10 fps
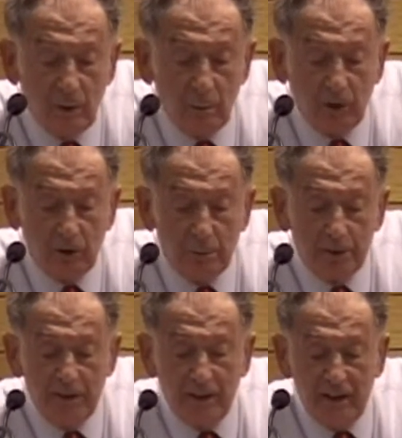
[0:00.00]
We want to
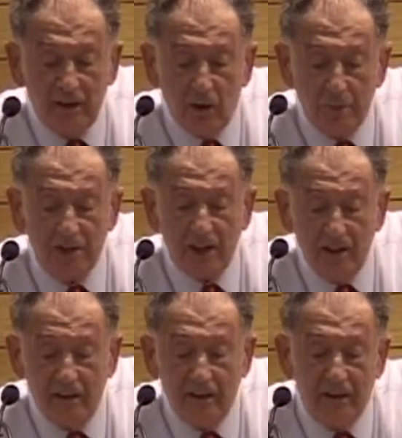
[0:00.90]
prevent
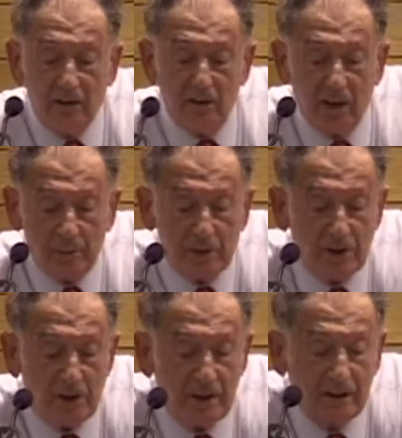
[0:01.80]
obscenity,
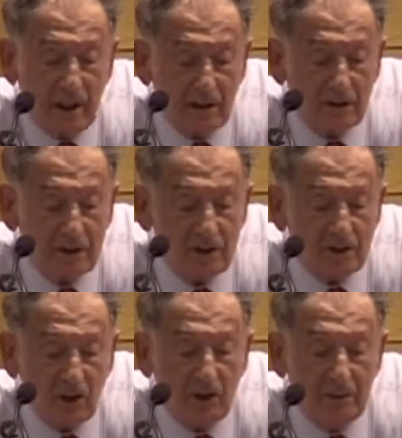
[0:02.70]
corruption, adultery,
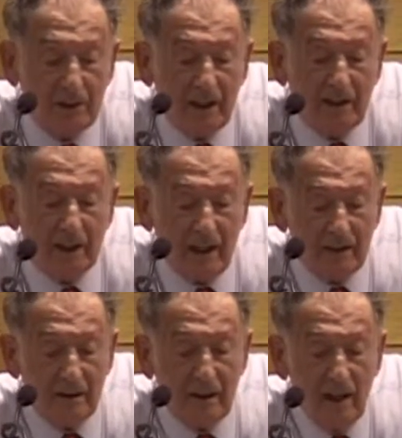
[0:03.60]
sodomy, and
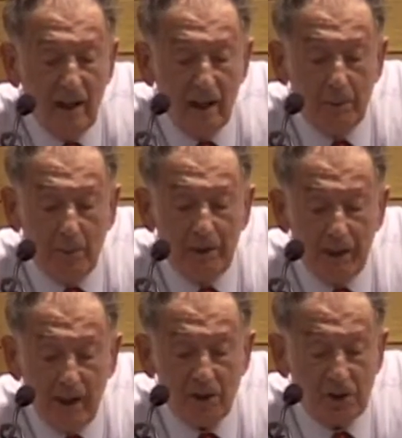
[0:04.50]
other
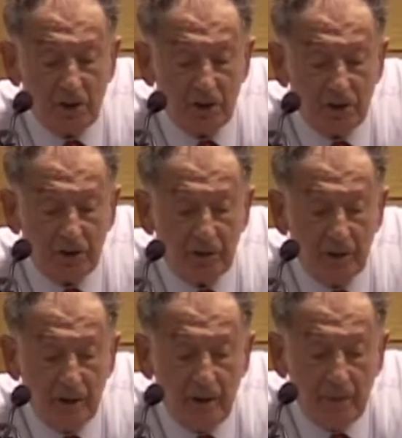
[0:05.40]
abominations.
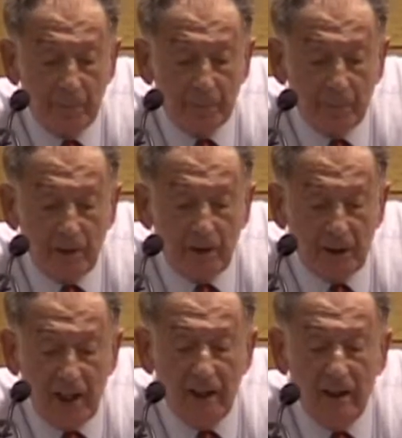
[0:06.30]

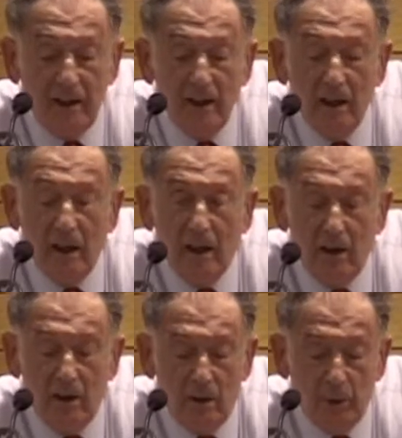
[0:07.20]
They
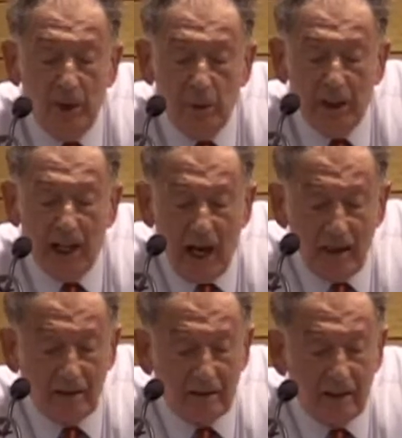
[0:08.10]
we will
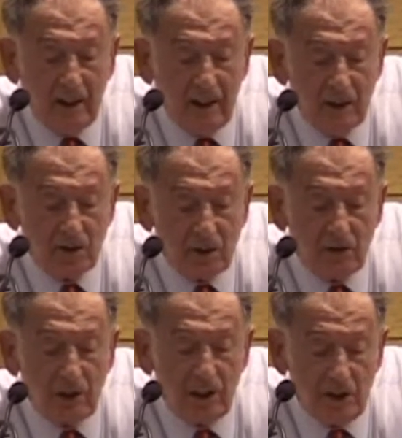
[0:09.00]
act against
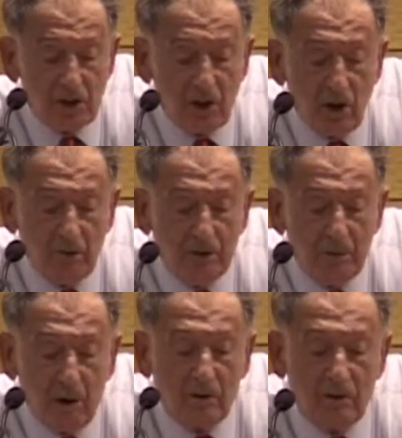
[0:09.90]
the religion of
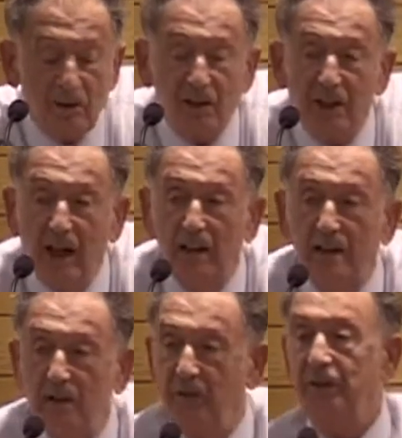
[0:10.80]
democracy
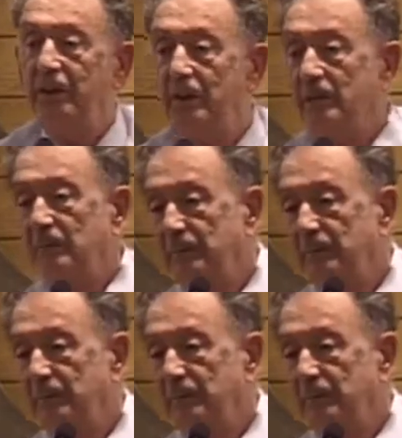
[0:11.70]
and its freedom.